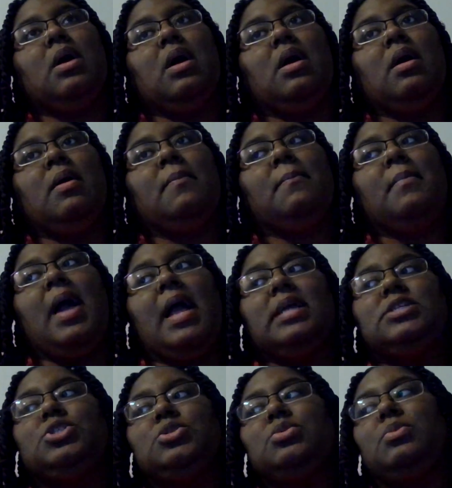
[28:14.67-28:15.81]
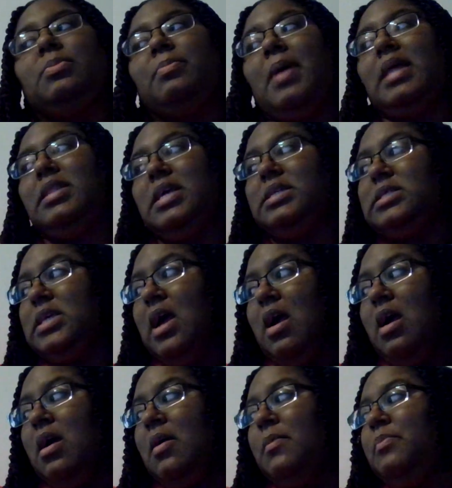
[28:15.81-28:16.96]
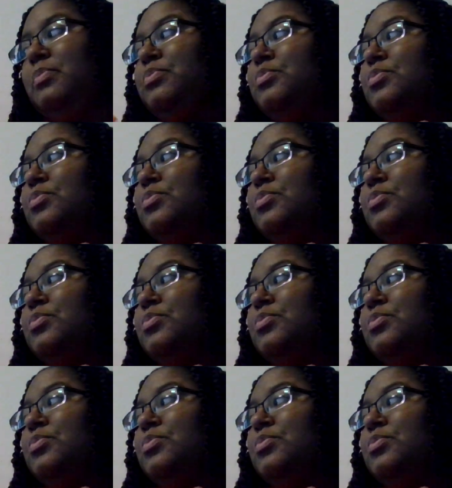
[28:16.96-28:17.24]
Um, mind you, by that time,